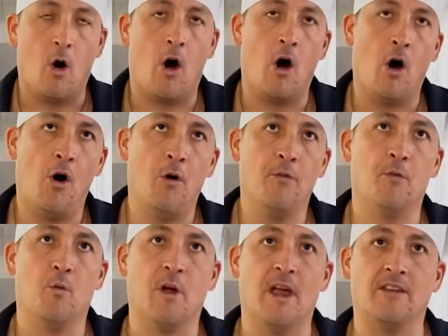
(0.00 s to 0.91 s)
all
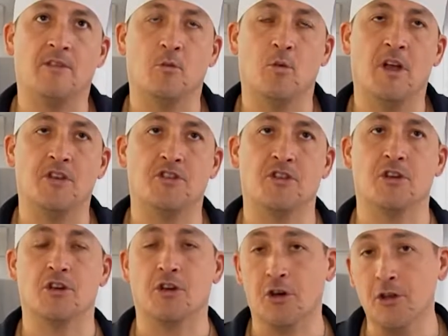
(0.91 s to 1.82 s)
the ways in which
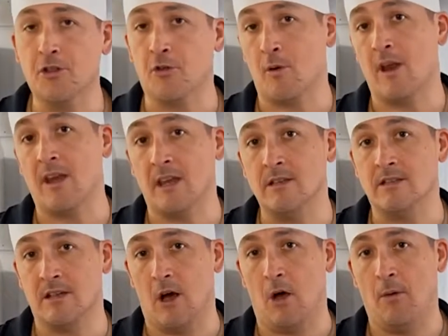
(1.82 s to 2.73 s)
good threat
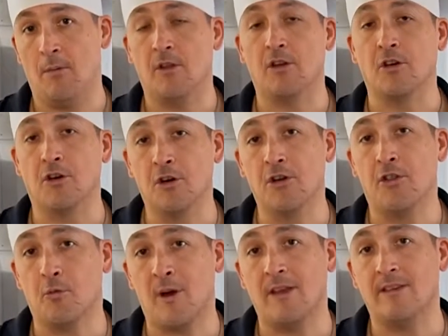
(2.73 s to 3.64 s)
intel,
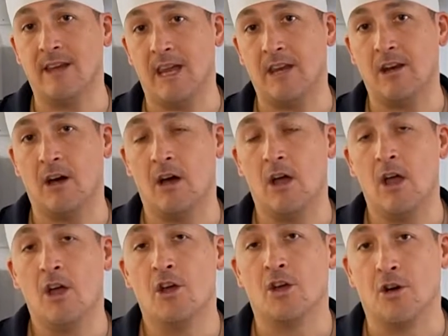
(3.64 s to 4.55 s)
good threat data
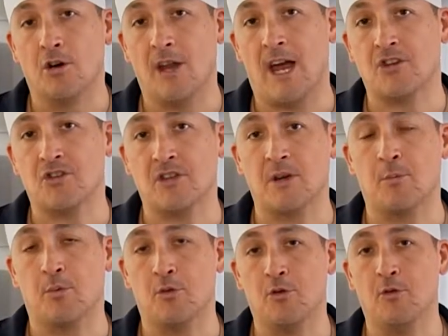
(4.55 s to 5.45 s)
could actually
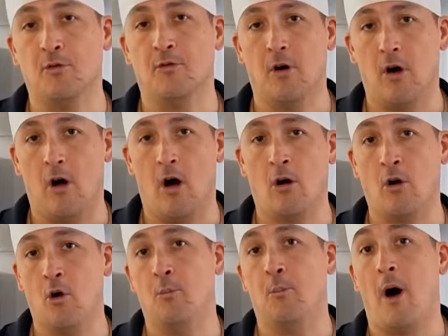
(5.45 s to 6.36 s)
improve
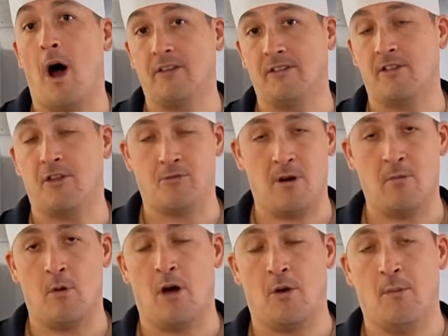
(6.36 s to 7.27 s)
our own PASTA threat
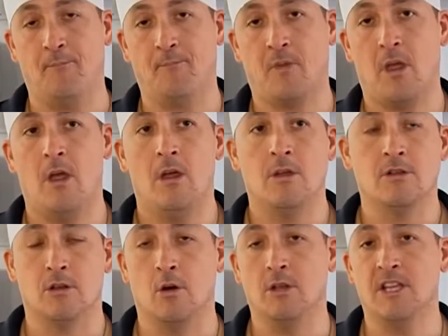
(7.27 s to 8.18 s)
model.
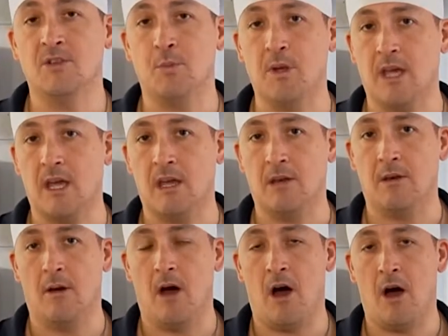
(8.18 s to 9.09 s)
So let's begin.